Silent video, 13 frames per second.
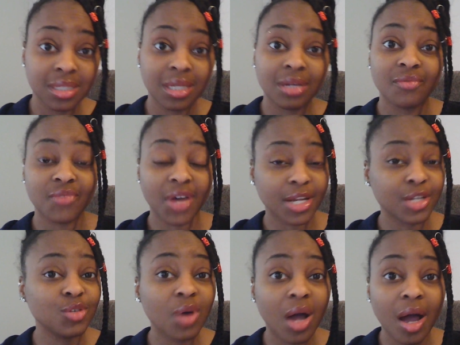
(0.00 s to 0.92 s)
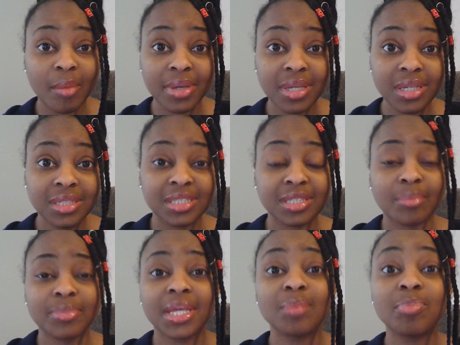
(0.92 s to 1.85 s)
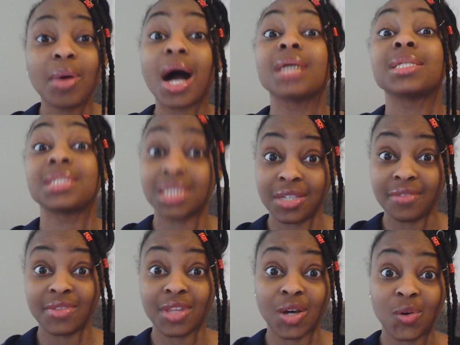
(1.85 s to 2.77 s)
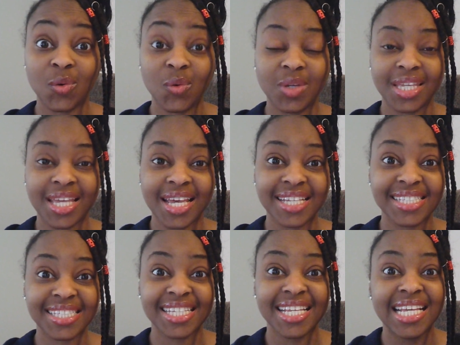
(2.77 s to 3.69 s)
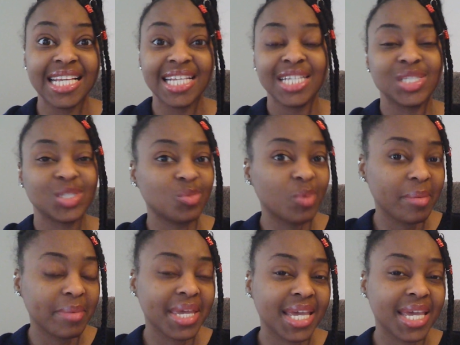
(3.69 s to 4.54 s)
Find a new hobby, something positive though. Yes, swimming,